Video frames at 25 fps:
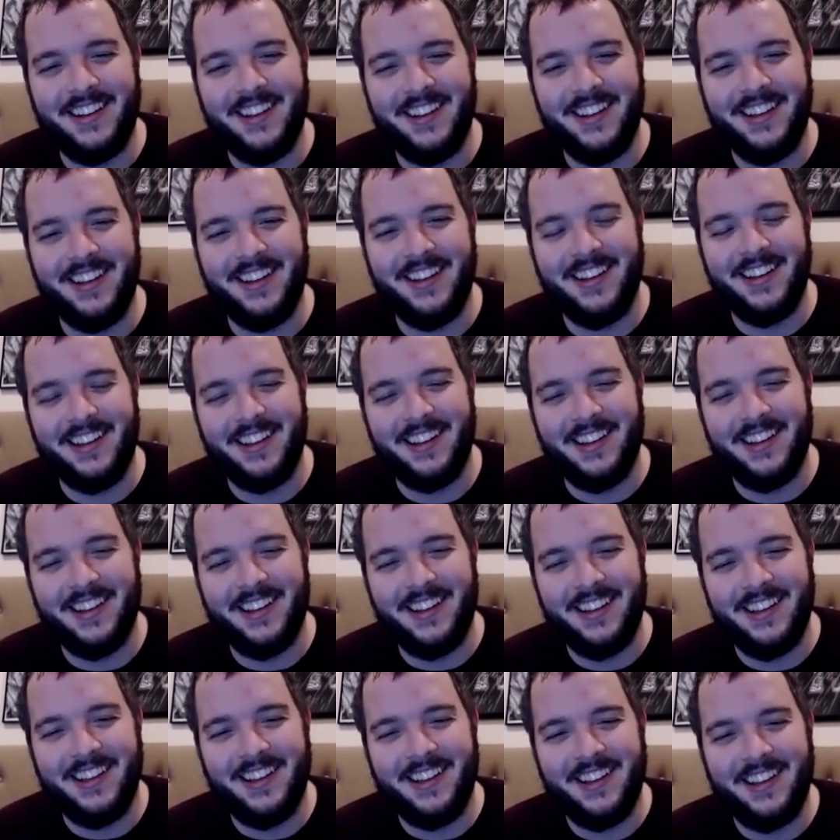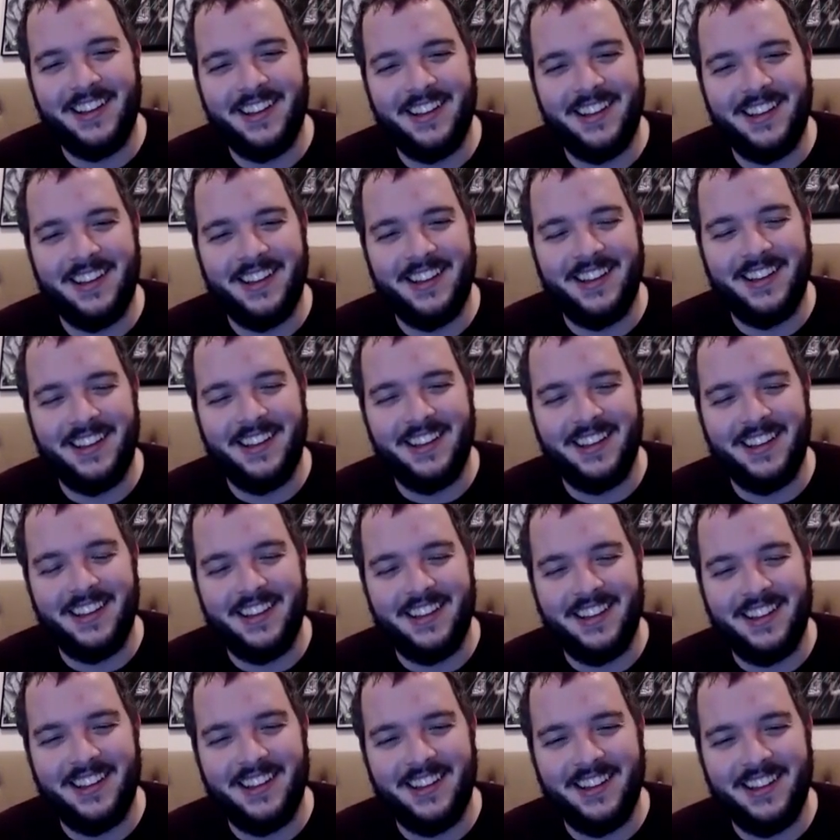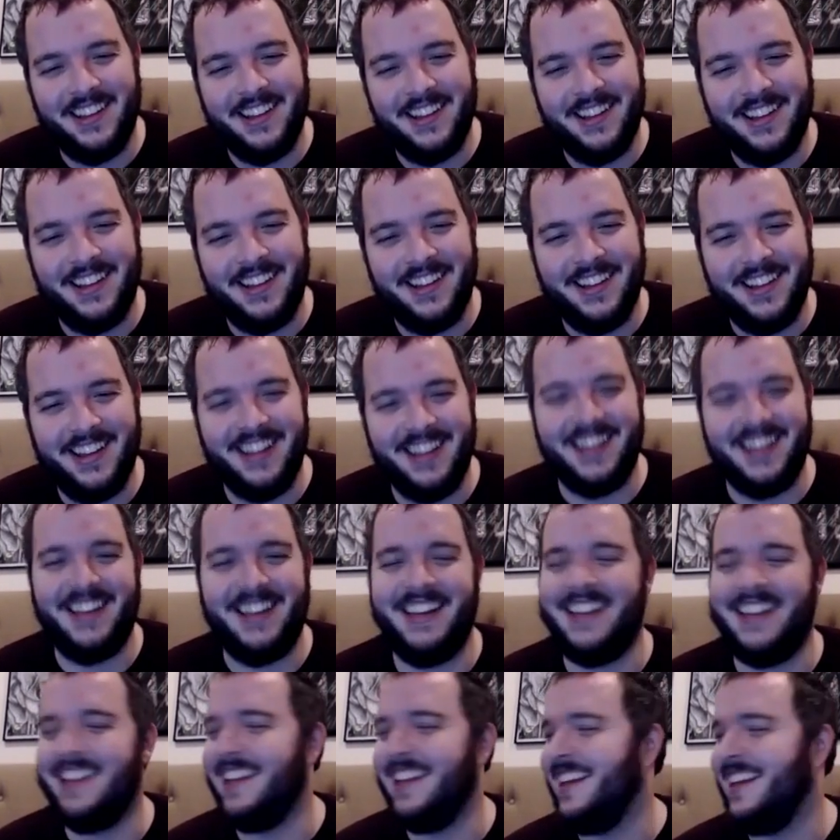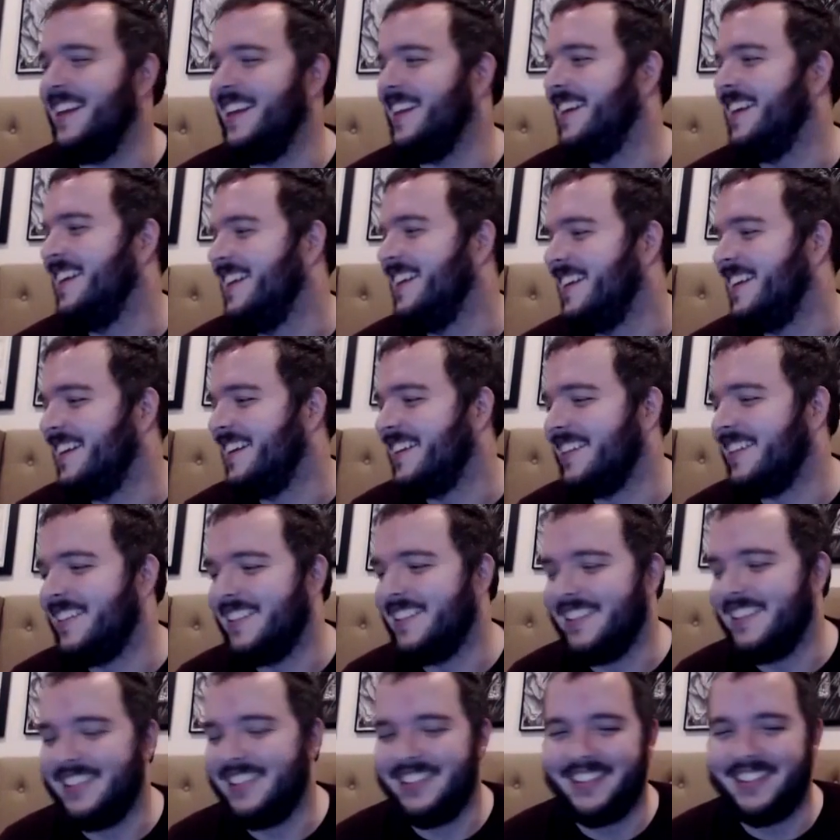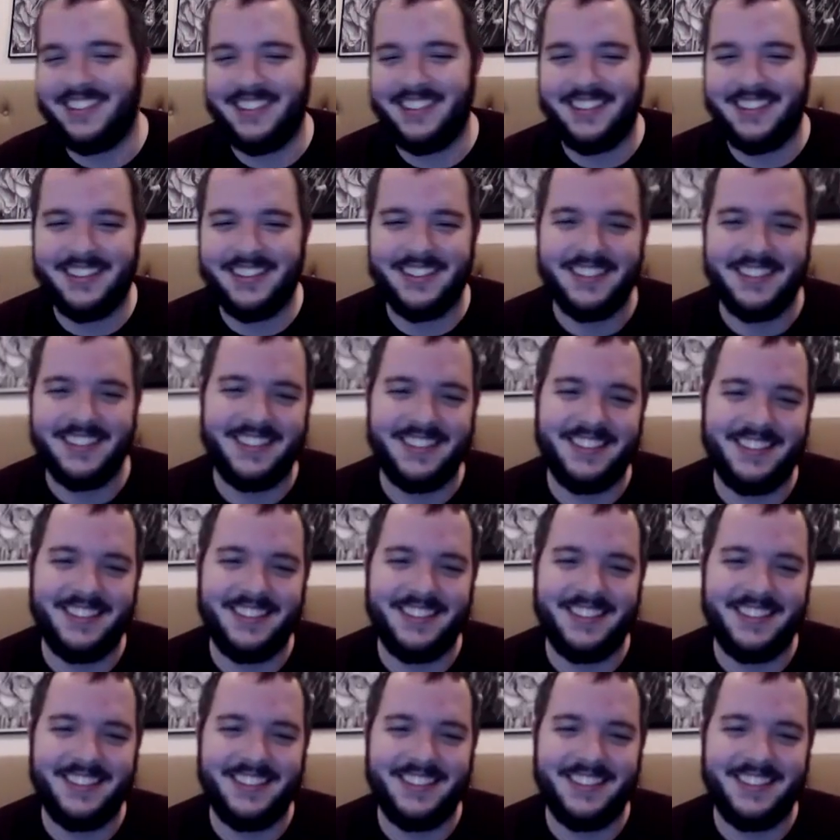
The person shown says nothing.